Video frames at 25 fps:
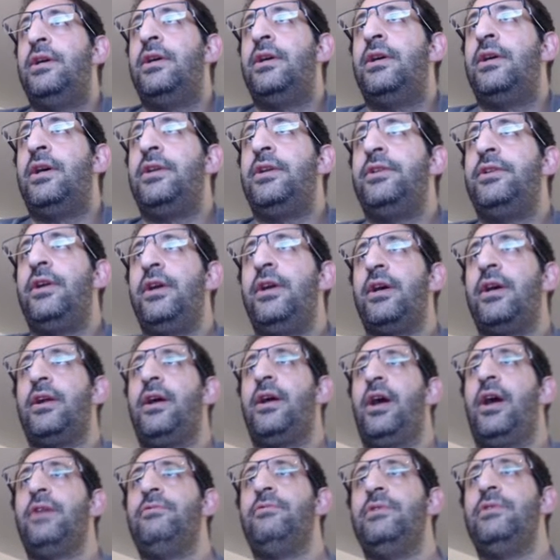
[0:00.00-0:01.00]
and here
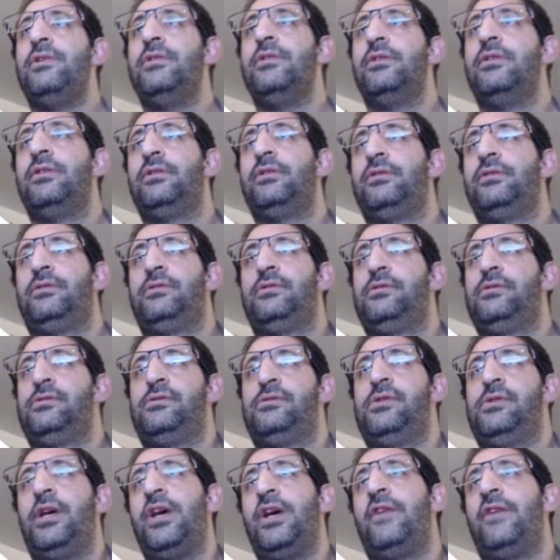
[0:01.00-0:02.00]

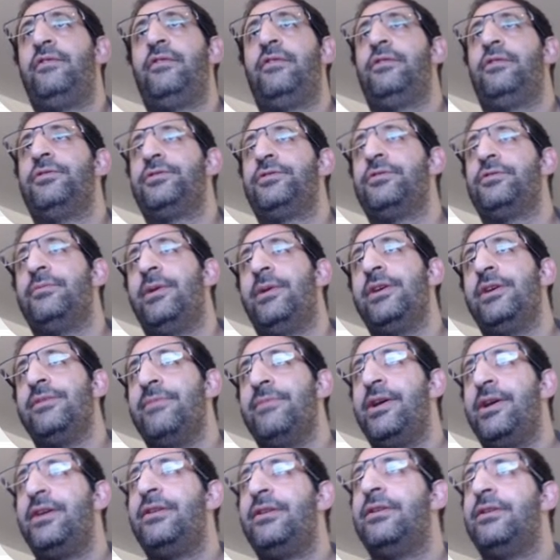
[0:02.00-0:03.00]
I have also my
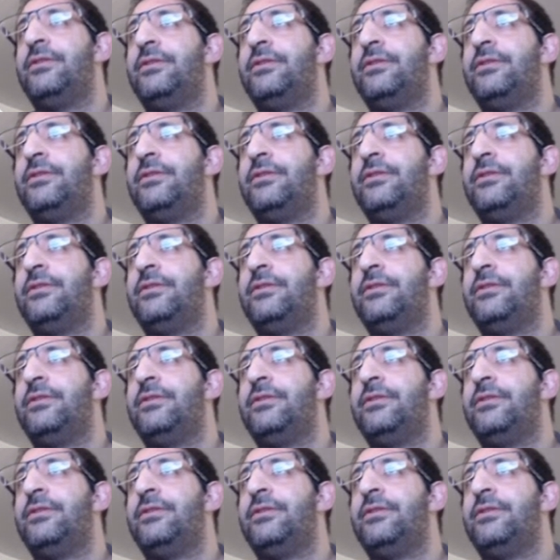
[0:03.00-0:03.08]
email.